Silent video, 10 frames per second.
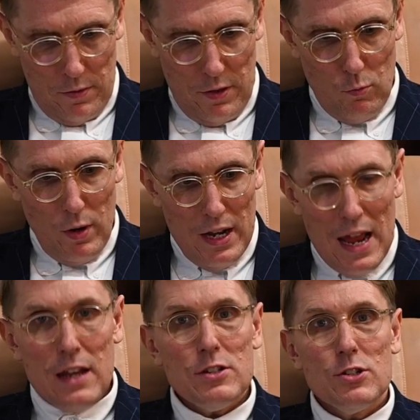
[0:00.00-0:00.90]

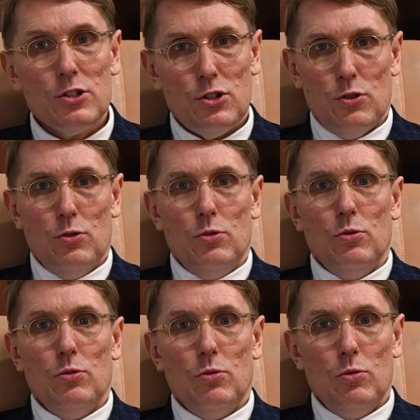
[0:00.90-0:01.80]
relate
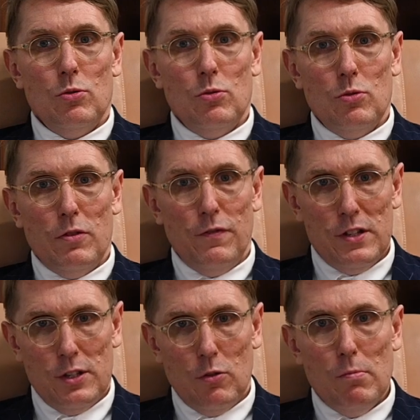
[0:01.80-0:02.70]
to the
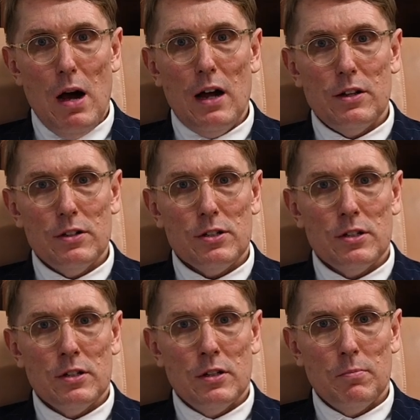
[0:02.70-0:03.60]
physical market.
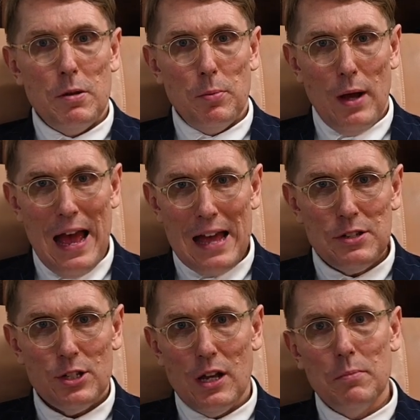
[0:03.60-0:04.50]
People
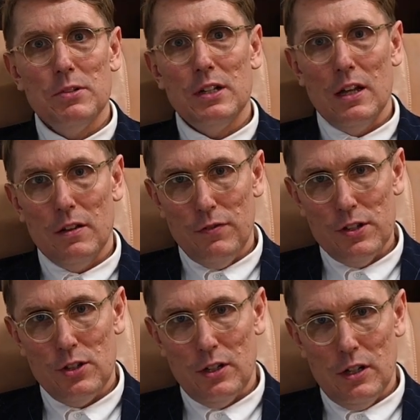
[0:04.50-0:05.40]
had to come together
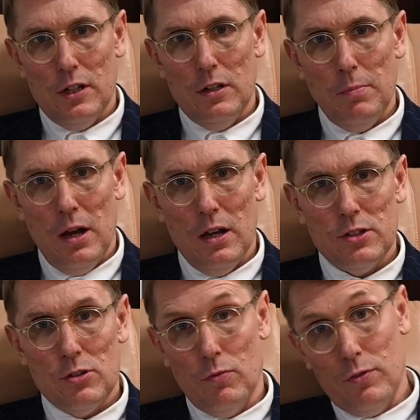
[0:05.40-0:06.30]
physically in the
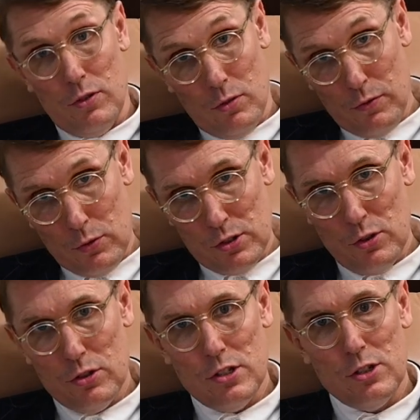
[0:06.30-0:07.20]
past, of course,
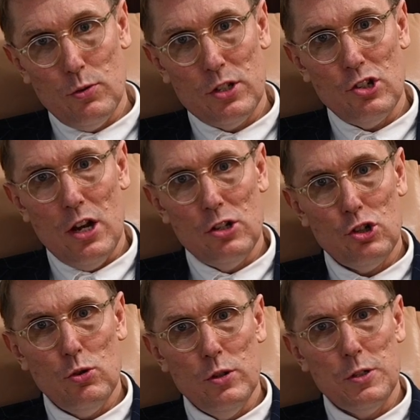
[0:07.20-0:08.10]
not just to exchange
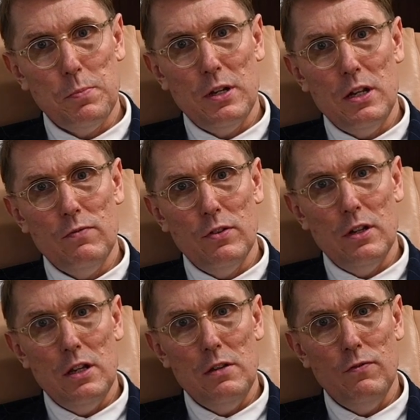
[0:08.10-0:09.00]
goods, but
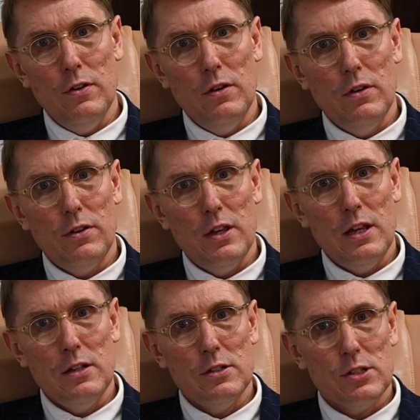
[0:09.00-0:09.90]
even
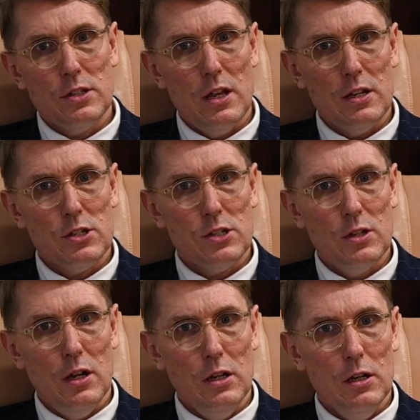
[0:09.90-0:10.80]
things that
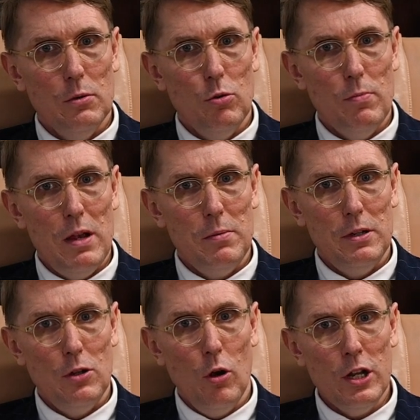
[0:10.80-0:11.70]
were maybe
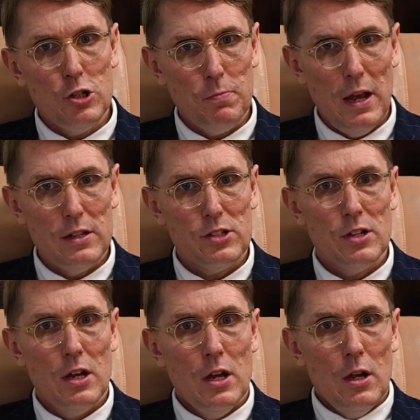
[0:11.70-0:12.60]
knowledge-based
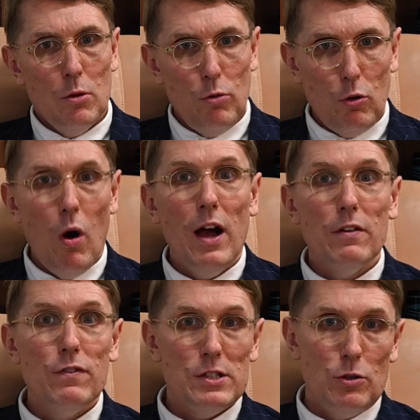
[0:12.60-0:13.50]
required a
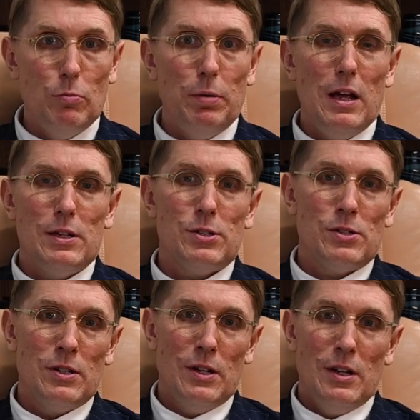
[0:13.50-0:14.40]
physical place.
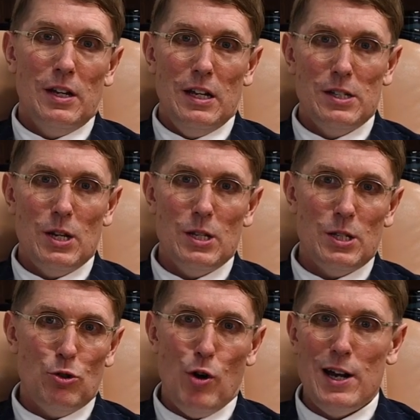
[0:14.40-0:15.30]
In a sense,
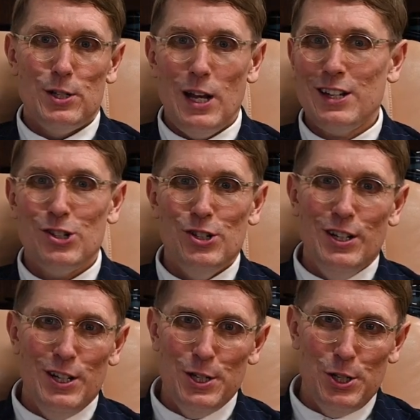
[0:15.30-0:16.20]
the transaction
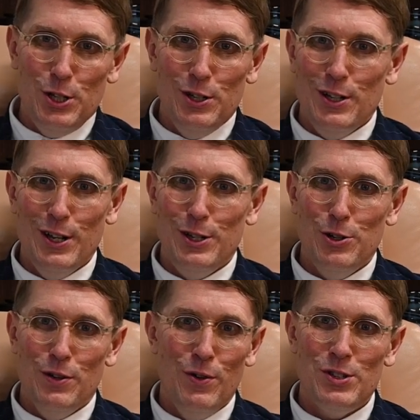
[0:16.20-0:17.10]
that is in a
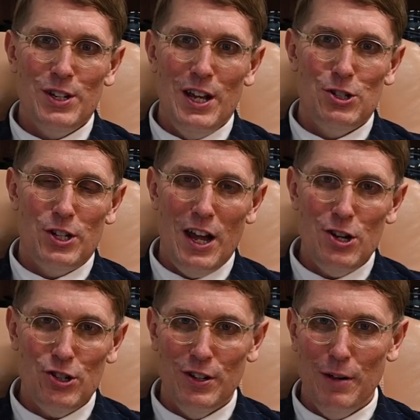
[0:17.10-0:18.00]
university
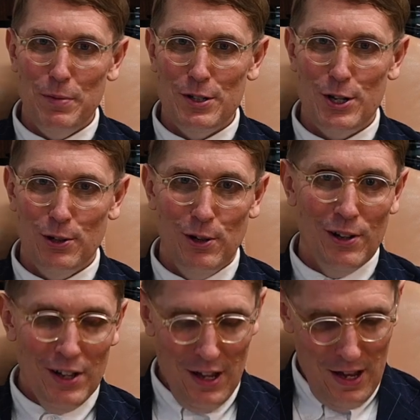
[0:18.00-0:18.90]
education up until
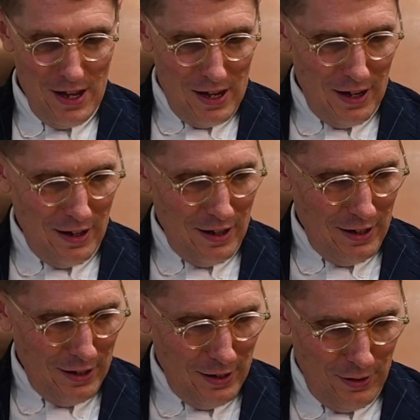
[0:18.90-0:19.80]

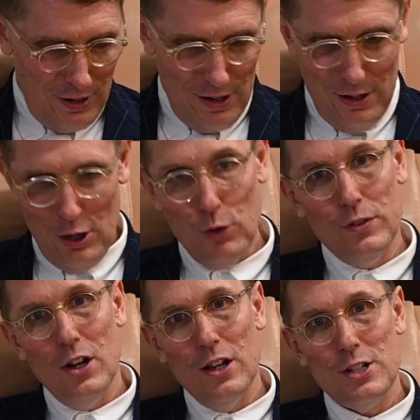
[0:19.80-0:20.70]
the
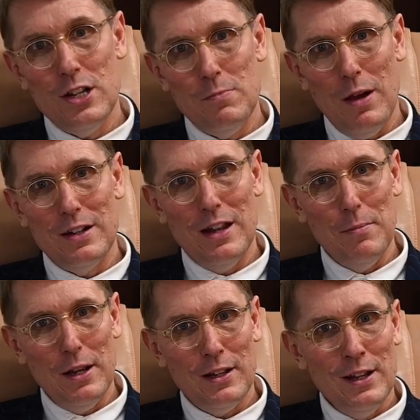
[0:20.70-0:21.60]
COVID-19
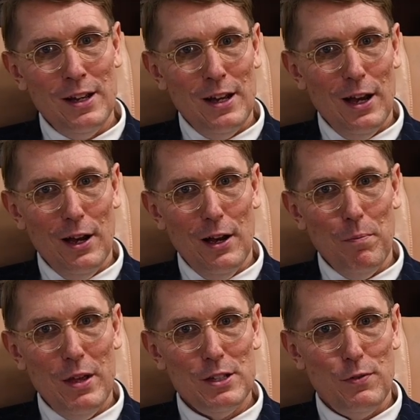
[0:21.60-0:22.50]
pandemic
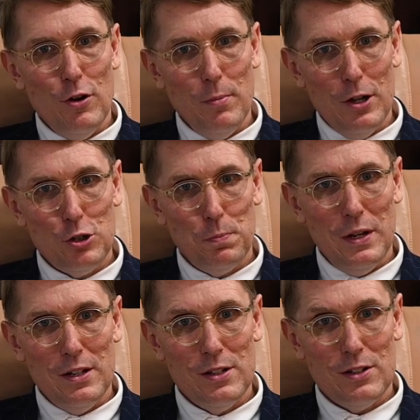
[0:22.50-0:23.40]
has very much
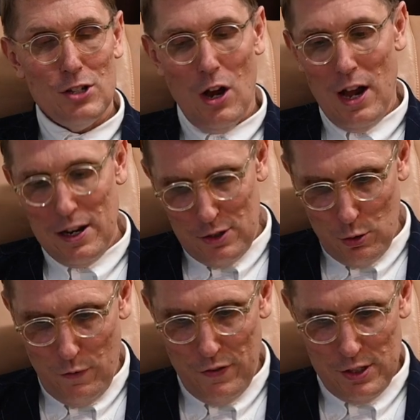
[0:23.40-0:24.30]
been tied to
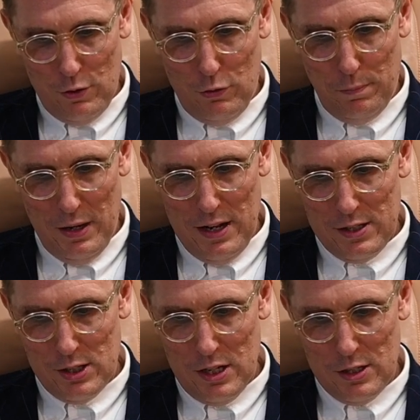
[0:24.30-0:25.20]
a physical
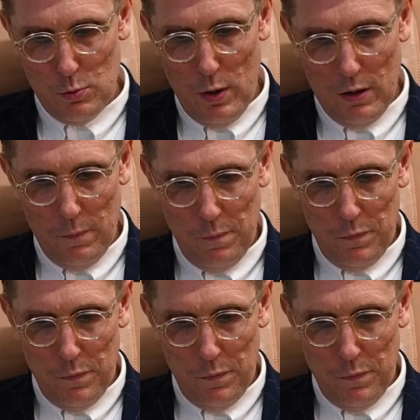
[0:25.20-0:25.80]
place as well.